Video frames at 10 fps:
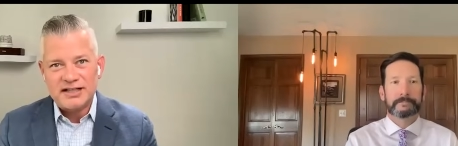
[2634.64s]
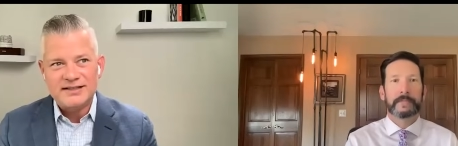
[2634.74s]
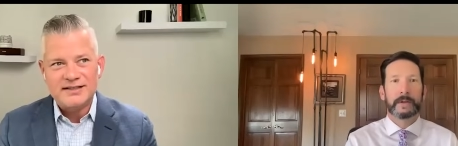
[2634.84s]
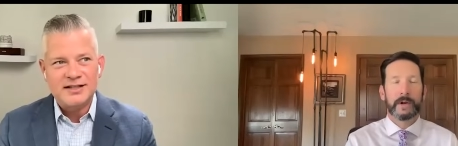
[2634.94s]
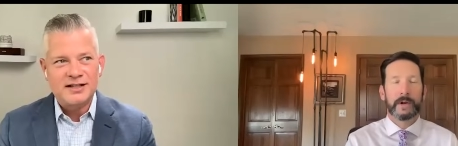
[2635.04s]

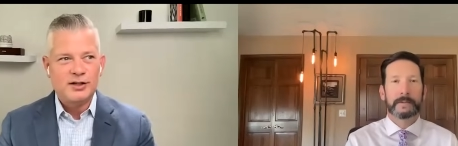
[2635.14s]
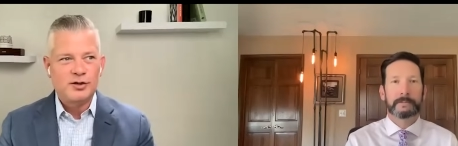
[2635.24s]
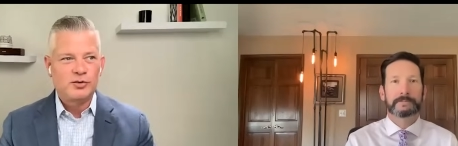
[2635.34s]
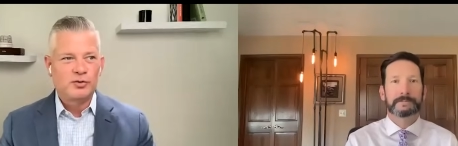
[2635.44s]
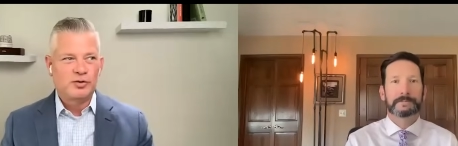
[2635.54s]
Speaker 1: Is right.
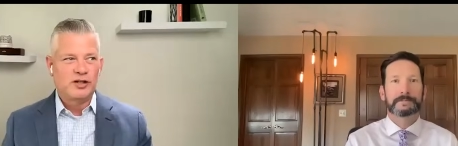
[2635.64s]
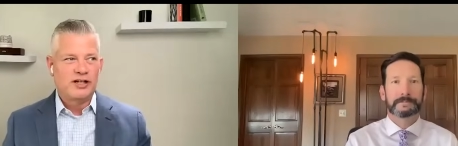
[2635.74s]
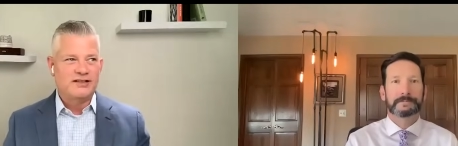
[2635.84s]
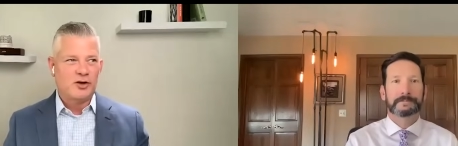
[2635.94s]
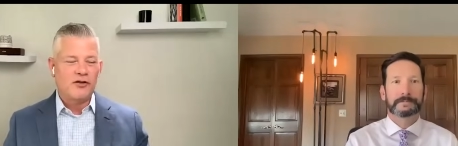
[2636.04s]

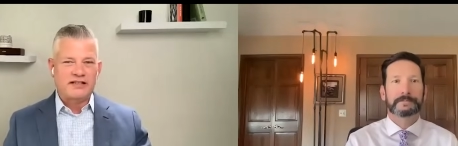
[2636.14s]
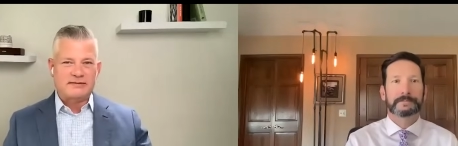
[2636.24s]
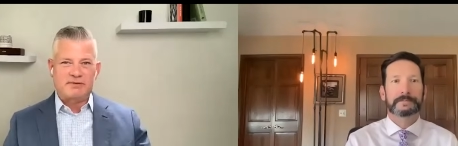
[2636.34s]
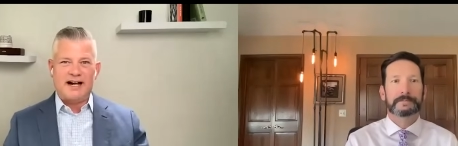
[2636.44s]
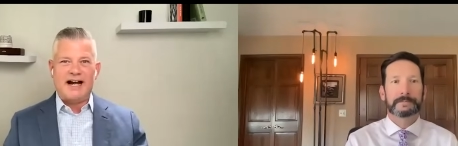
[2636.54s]
It's all this
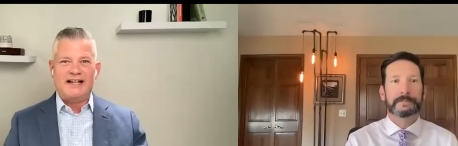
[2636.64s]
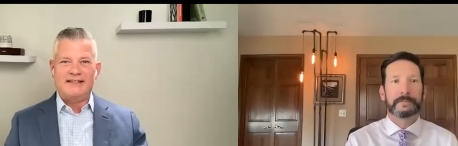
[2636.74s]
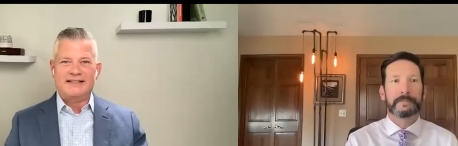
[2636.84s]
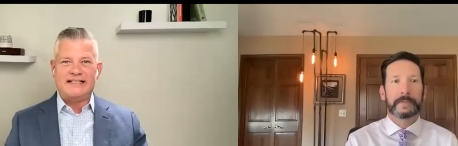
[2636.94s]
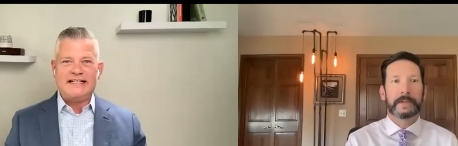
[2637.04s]
behind
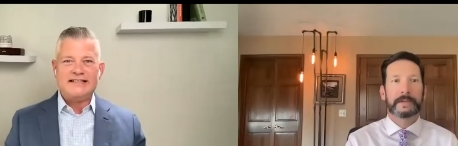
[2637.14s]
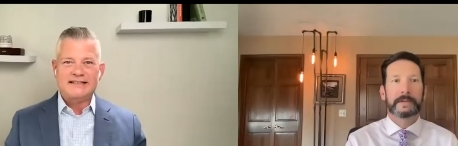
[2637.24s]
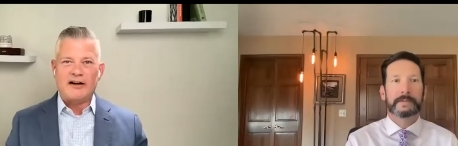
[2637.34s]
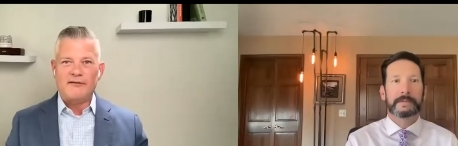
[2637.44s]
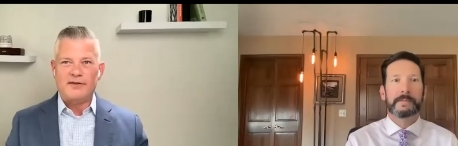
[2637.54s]
the scenes
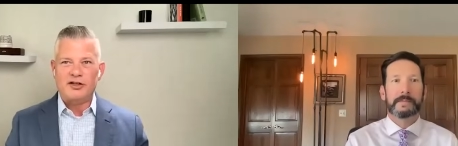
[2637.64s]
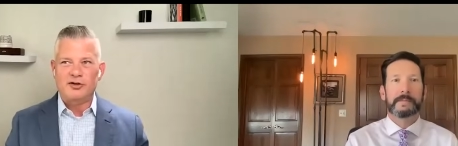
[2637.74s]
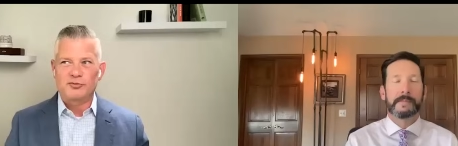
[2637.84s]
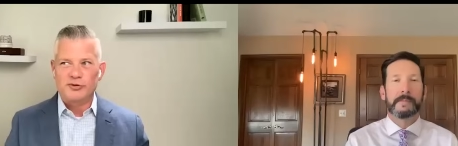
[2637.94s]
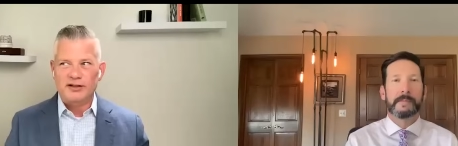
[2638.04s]
stuff that
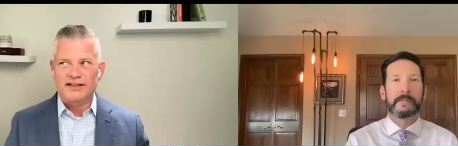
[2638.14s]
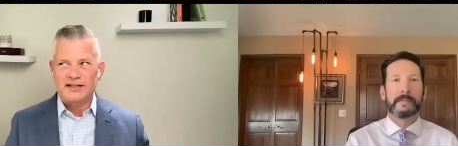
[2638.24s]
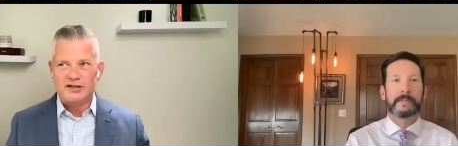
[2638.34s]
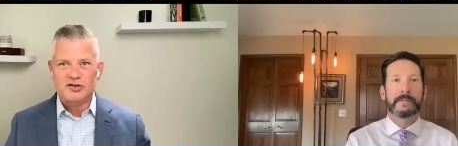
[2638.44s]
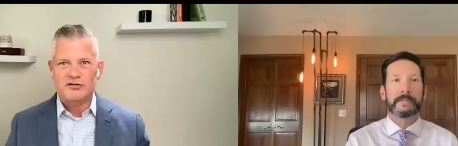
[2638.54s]
you're really
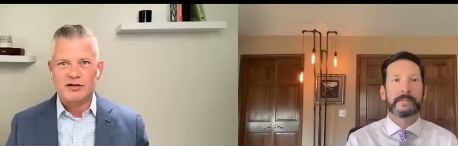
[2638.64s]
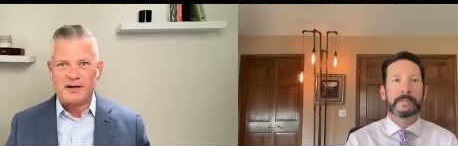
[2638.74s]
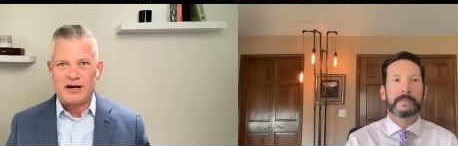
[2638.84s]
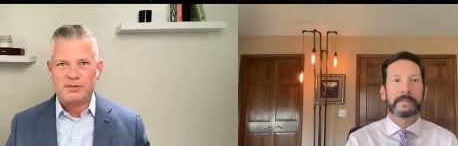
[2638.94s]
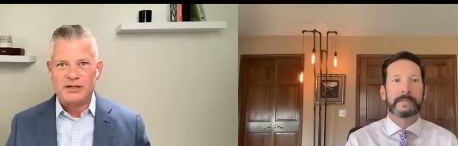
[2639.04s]
concerned
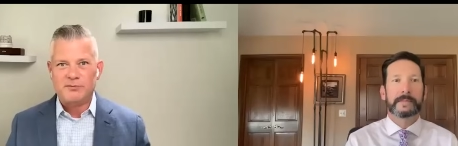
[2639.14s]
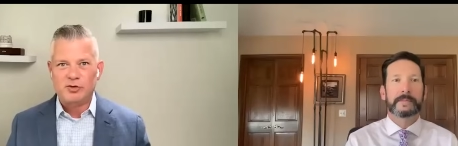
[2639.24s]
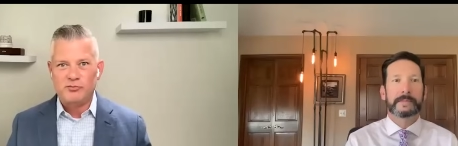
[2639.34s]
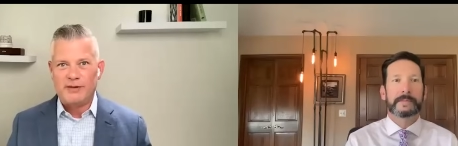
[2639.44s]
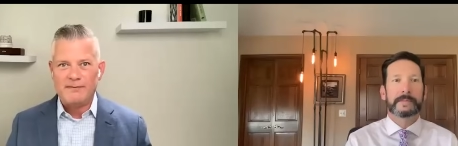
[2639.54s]
about people
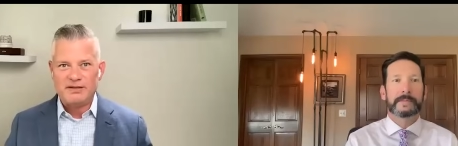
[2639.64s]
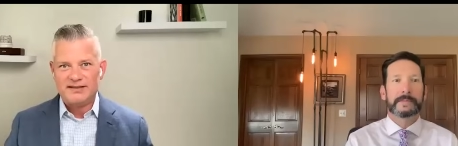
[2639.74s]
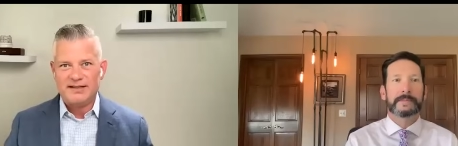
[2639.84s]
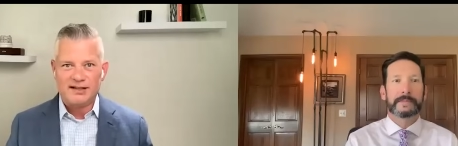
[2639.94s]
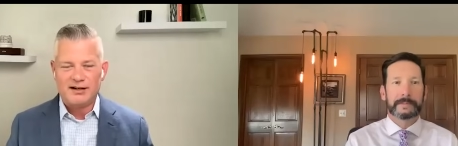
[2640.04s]
who might be
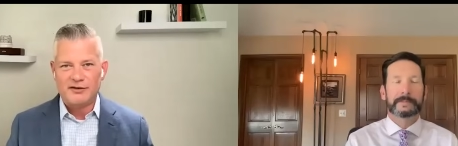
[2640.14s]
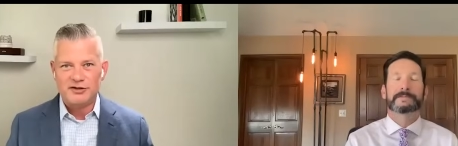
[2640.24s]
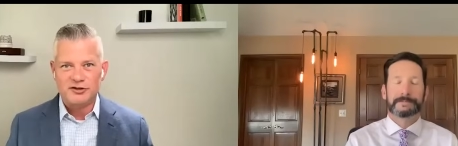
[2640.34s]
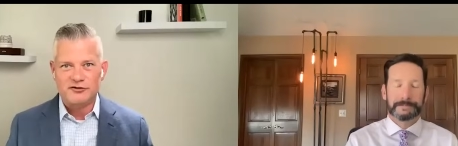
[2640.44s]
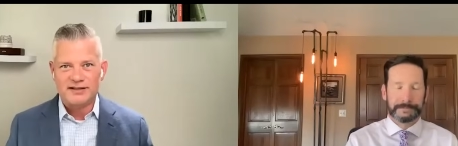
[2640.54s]
sitting on the
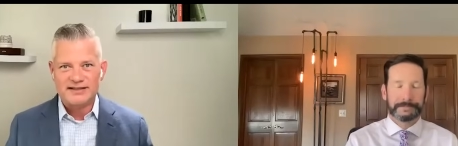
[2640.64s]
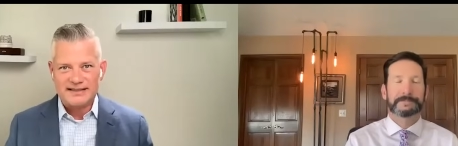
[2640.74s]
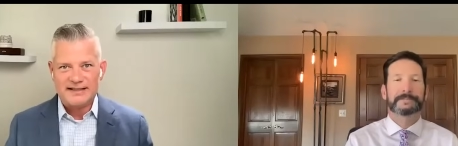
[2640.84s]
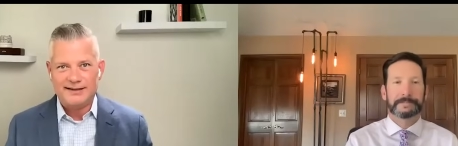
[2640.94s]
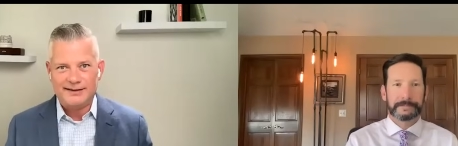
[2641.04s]
jury
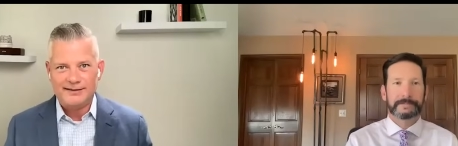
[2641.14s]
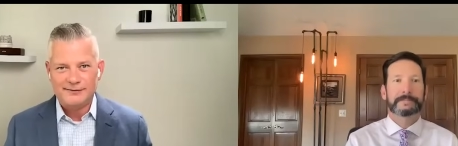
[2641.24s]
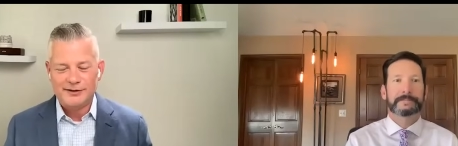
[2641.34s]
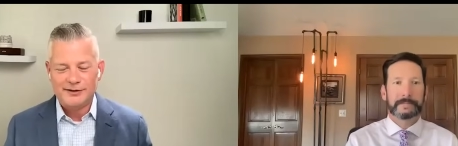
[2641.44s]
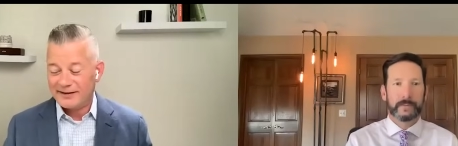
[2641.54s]
seeing.
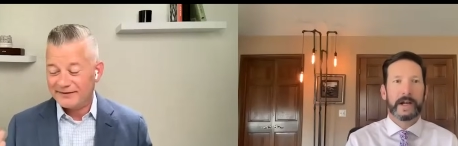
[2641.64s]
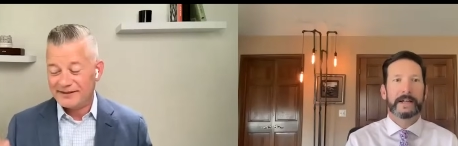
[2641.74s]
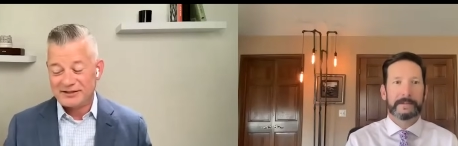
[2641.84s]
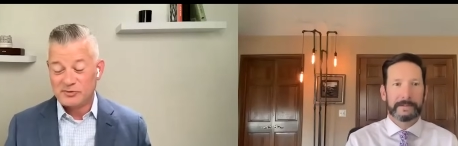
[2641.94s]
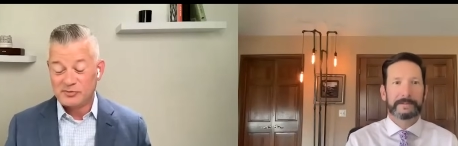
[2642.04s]
Yeah, right.
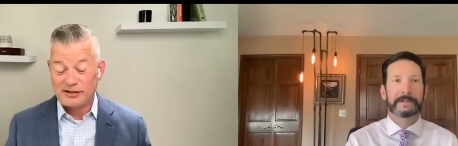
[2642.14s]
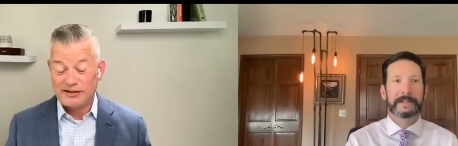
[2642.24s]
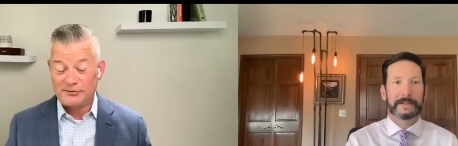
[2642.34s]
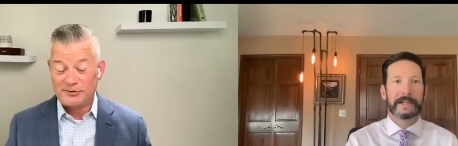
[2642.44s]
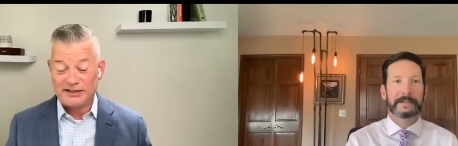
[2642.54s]
That's a really,
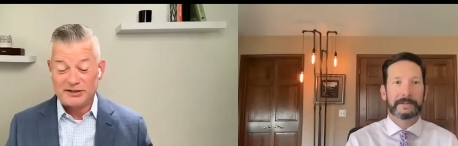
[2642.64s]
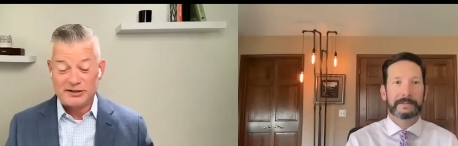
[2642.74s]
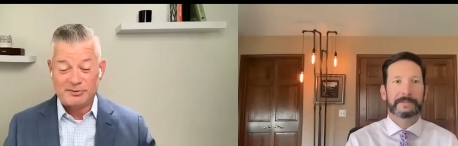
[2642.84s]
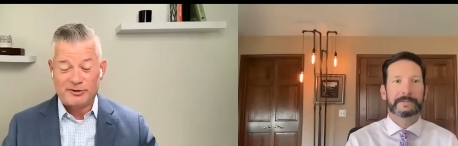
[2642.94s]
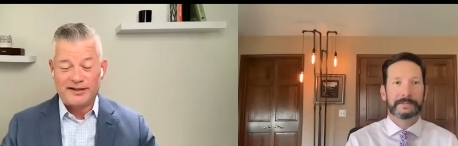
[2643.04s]
exactly. really
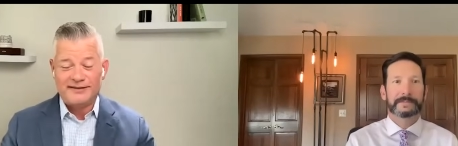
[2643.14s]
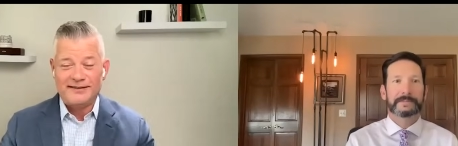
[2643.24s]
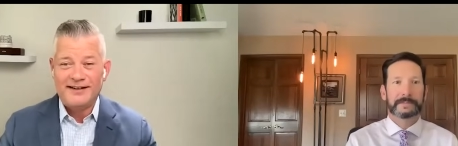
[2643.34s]
good point.